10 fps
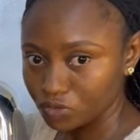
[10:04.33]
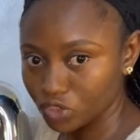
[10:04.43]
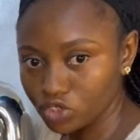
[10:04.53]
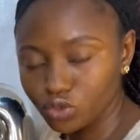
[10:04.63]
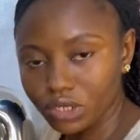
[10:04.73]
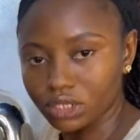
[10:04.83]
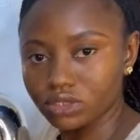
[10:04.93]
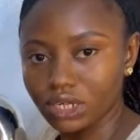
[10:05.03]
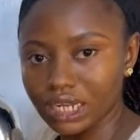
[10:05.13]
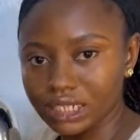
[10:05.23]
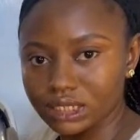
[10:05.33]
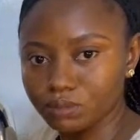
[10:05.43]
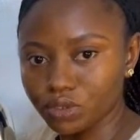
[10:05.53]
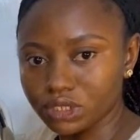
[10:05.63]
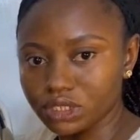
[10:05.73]
Just look at your client's
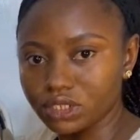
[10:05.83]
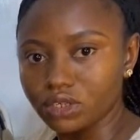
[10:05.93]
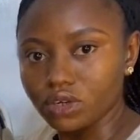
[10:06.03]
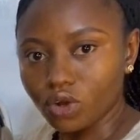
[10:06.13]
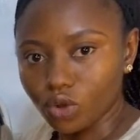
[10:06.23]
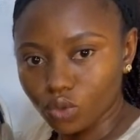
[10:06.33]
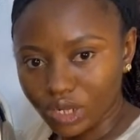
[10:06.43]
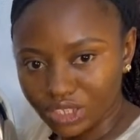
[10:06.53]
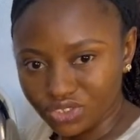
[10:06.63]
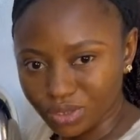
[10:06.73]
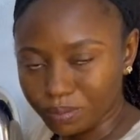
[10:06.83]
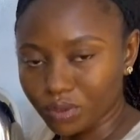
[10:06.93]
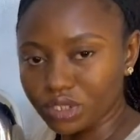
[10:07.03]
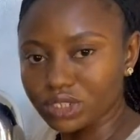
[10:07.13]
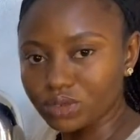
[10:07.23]
body or look at your
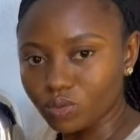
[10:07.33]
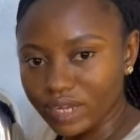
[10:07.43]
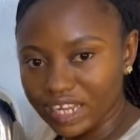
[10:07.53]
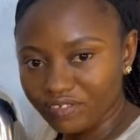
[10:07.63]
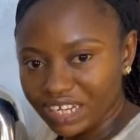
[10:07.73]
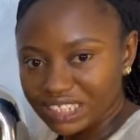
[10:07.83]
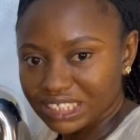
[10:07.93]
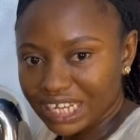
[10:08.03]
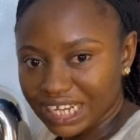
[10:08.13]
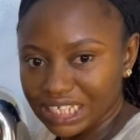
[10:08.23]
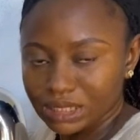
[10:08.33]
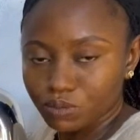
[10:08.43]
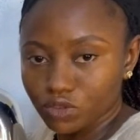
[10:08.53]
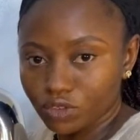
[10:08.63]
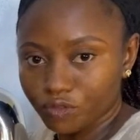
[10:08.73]
body, wherever is the highest
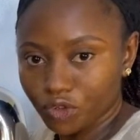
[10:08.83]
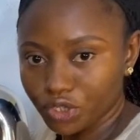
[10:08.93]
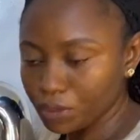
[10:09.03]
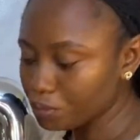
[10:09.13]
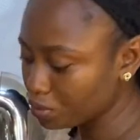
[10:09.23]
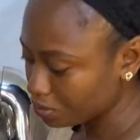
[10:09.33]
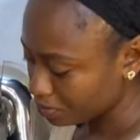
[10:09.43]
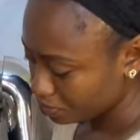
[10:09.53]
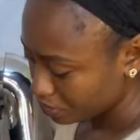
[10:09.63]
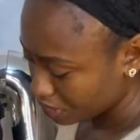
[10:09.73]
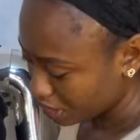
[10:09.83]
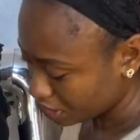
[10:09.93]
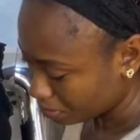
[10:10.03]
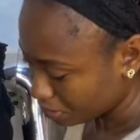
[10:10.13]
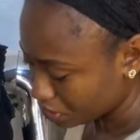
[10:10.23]
point of your hip.
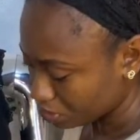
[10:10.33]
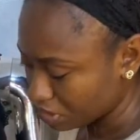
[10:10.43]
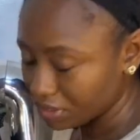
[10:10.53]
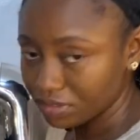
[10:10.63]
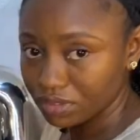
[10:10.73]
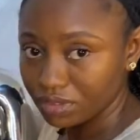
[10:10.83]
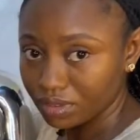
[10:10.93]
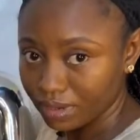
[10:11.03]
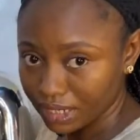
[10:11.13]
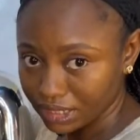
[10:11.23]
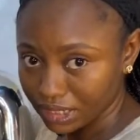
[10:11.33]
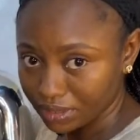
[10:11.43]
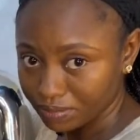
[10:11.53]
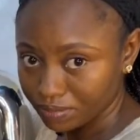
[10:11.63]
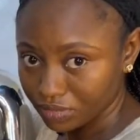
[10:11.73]
Take the measurements right
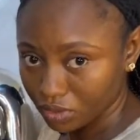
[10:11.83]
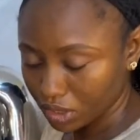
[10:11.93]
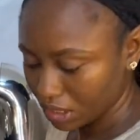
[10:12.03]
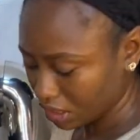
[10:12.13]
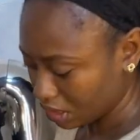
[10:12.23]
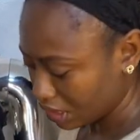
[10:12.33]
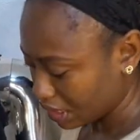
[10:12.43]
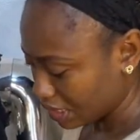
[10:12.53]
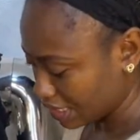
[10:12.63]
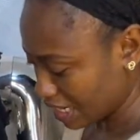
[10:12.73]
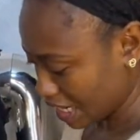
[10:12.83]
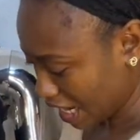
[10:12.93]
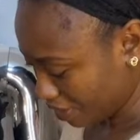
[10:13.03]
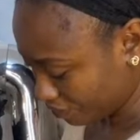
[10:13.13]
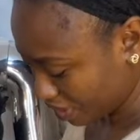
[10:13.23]
there. Okay, then
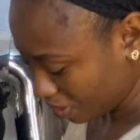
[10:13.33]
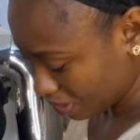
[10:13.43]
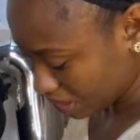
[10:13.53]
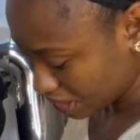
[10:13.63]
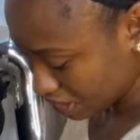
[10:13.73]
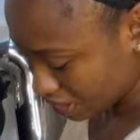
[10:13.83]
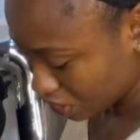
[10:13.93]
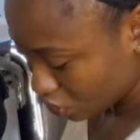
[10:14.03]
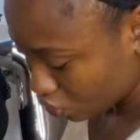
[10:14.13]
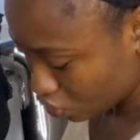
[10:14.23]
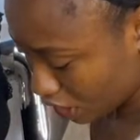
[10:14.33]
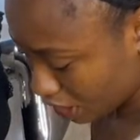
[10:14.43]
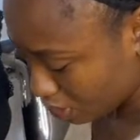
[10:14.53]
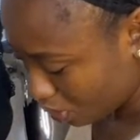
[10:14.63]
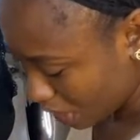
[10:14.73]
after this you
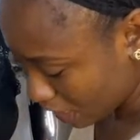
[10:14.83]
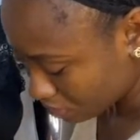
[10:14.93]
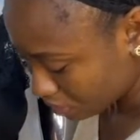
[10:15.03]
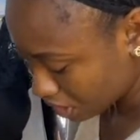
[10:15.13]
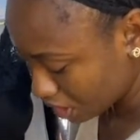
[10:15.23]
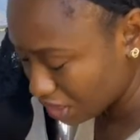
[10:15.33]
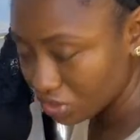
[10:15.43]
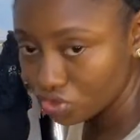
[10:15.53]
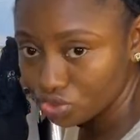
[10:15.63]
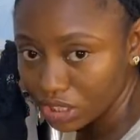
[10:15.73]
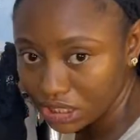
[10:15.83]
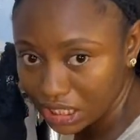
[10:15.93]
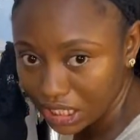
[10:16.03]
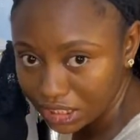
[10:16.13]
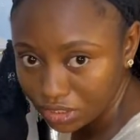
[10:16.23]
can go ahead to take the dress
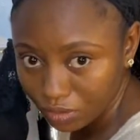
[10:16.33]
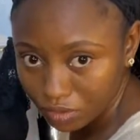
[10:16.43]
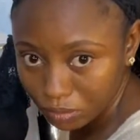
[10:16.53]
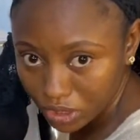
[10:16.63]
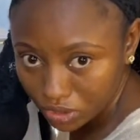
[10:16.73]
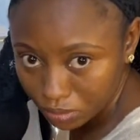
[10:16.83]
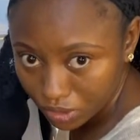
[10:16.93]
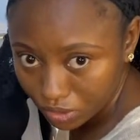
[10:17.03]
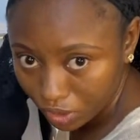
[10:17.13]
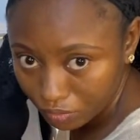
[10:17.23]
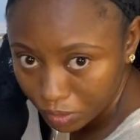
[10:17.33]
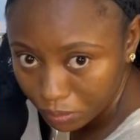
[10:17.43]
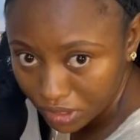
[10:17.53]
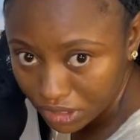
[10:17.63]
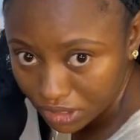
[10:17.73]
length of the measurement of the
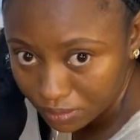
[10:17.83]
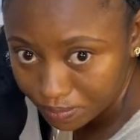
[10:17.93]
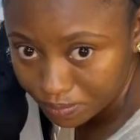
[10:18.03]
person.